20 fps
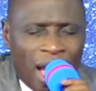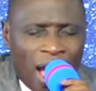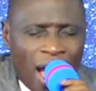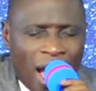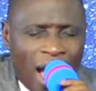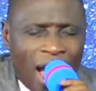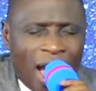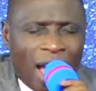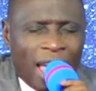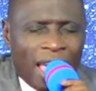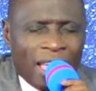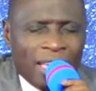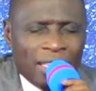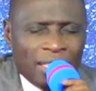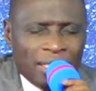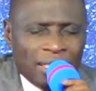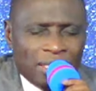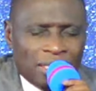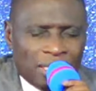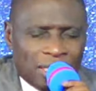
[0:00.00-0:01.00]
I
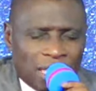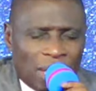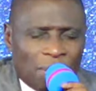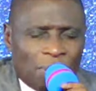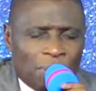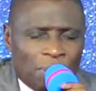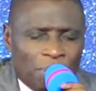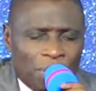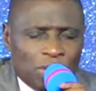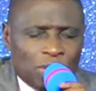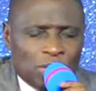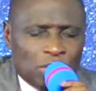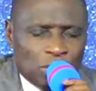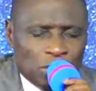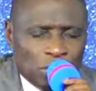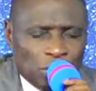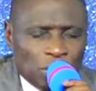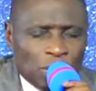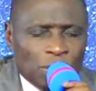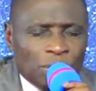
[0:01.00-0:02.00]
submit
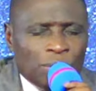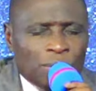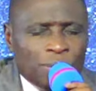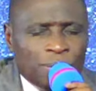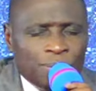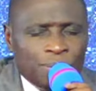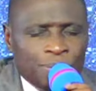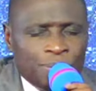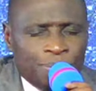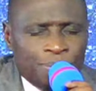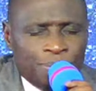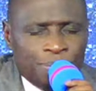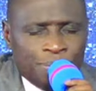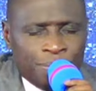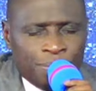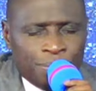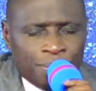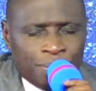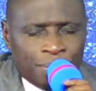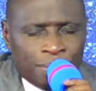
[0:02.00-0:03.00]
to you.
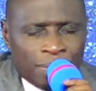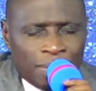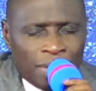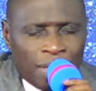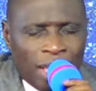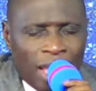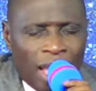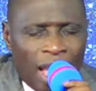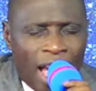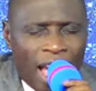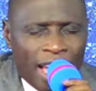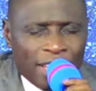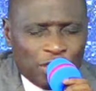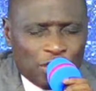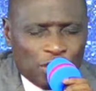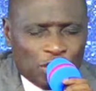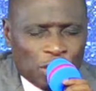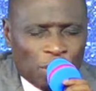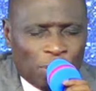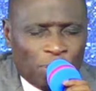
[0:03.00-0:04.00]
Nkugondera. I
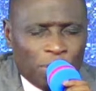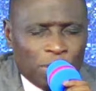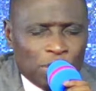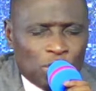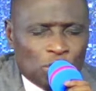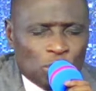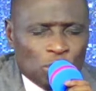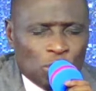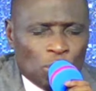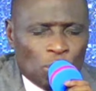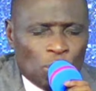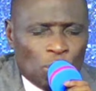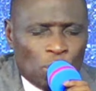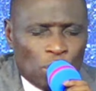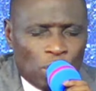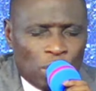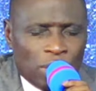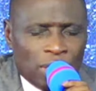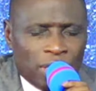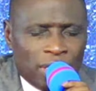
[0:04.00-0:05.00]
submit to your
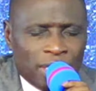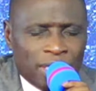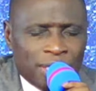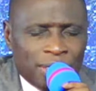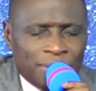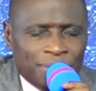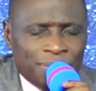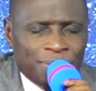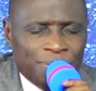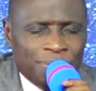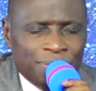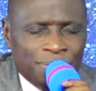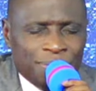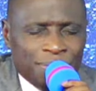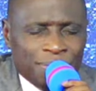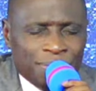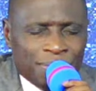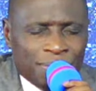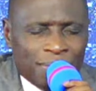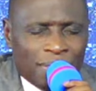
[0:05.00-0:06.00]
word.
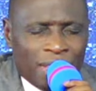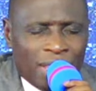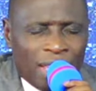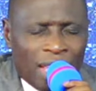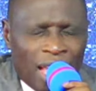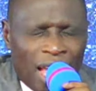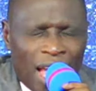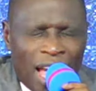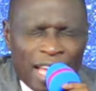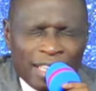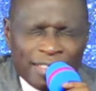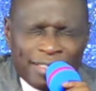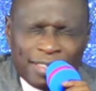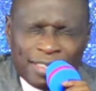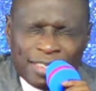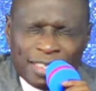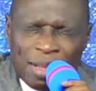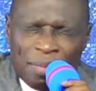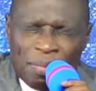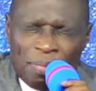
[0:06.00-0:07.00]
I
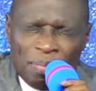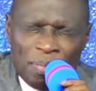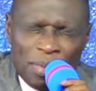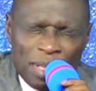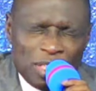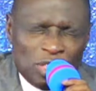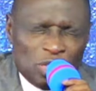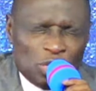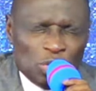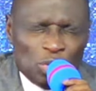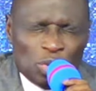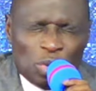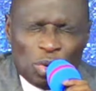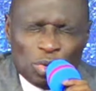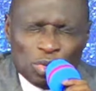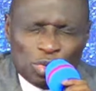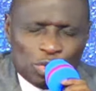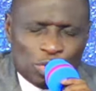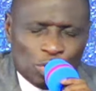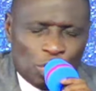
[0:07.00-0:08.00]
submit to your
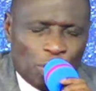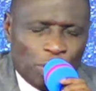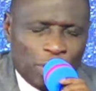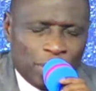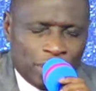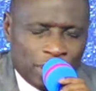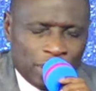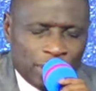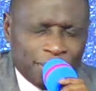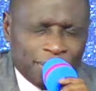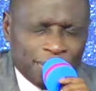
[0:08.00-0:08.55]
authority.